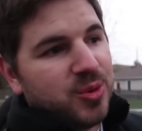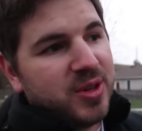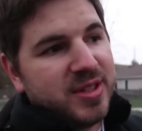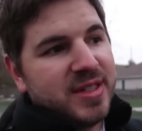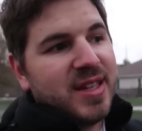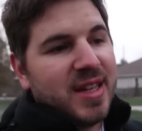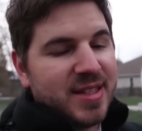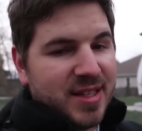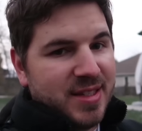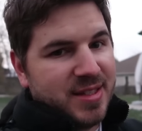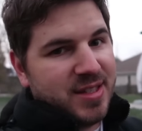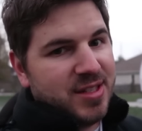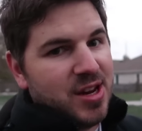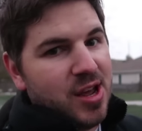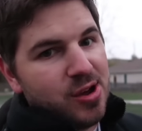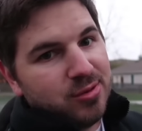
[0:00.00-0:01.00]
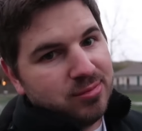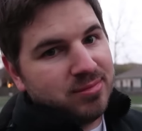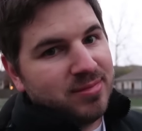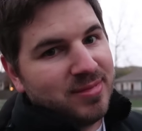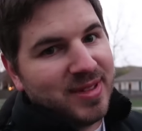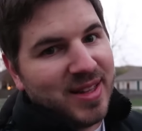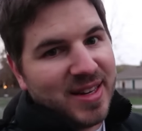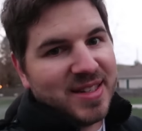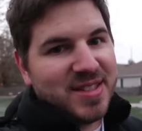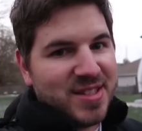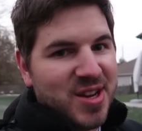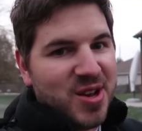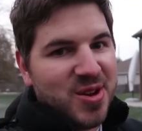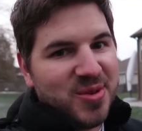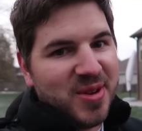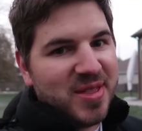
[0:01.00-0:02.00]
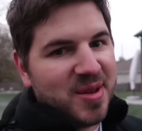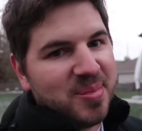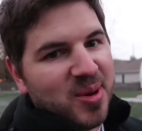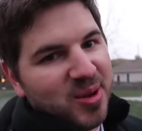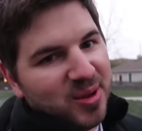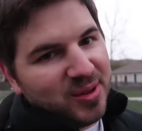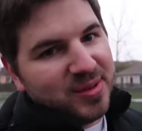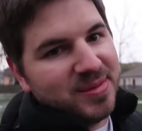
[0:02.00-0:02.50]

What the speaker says: or doesn't snow? Let us know in the poll.